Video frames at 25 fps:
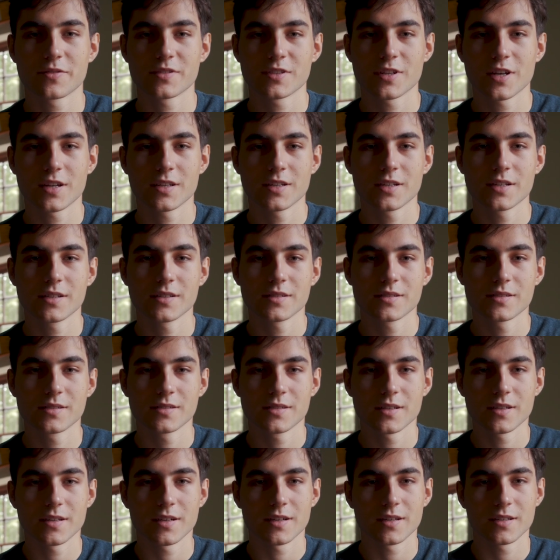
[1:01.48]

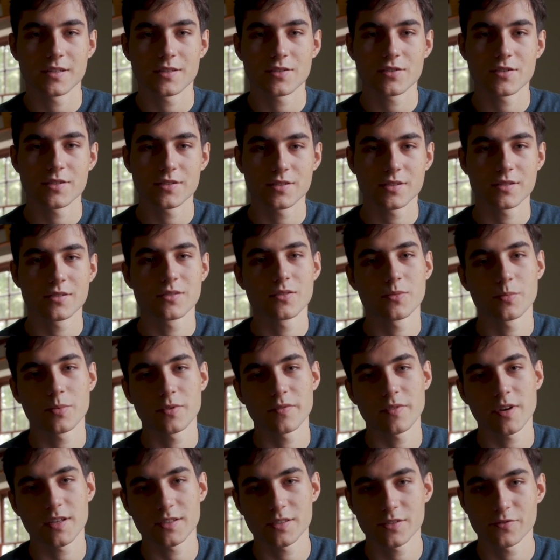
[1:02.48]
studies. She's a
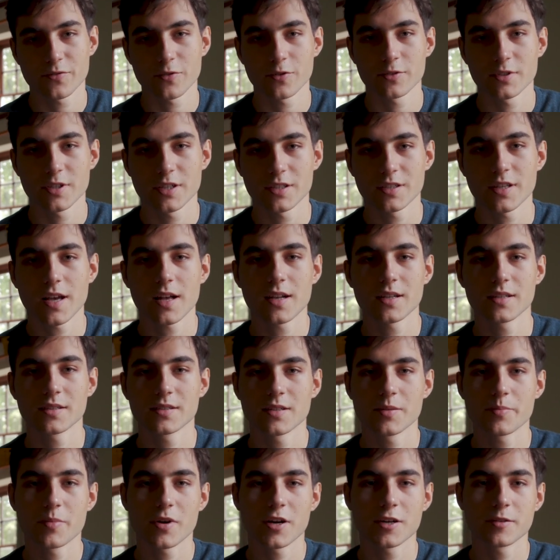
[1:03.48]
supervisor for the Italian
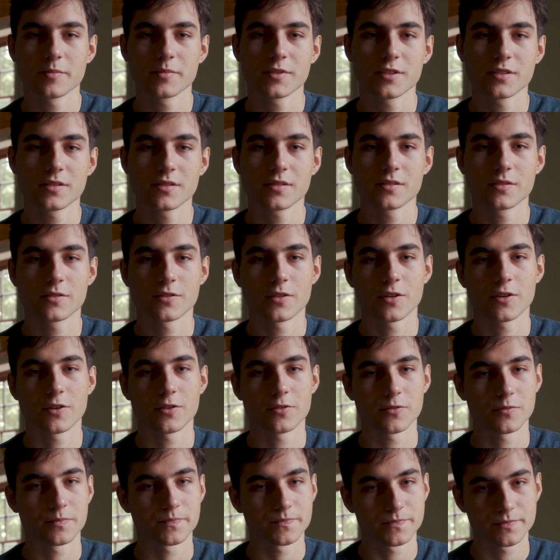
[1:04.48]
department, so
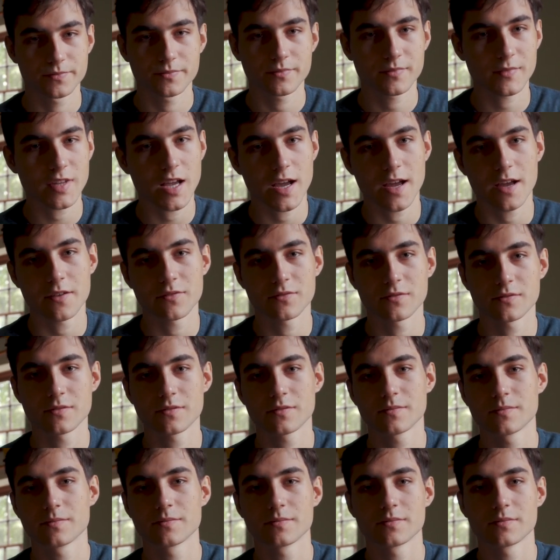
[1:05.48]
I haven't